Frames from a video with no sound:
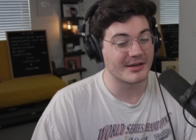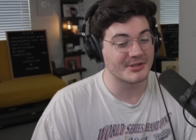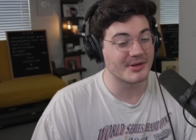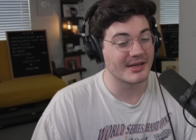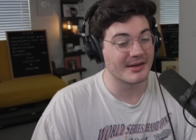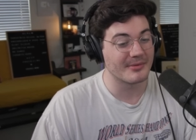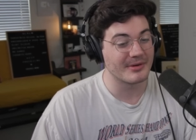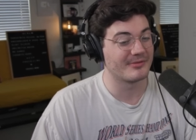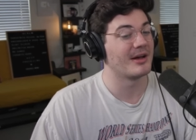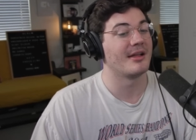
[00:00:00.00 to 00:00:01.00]
Australia
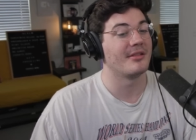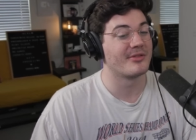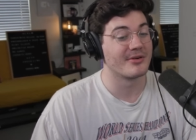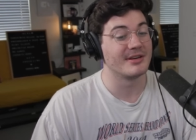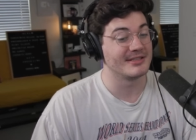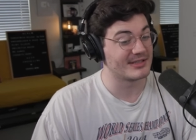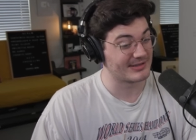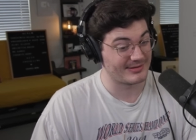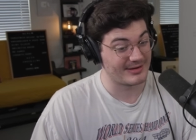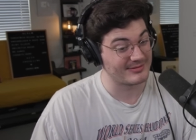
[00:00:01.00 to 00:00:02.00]
we've got thirty
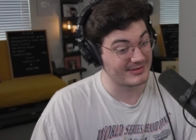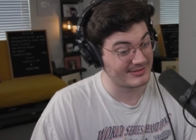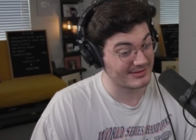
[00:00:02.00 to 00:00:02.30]
six thousand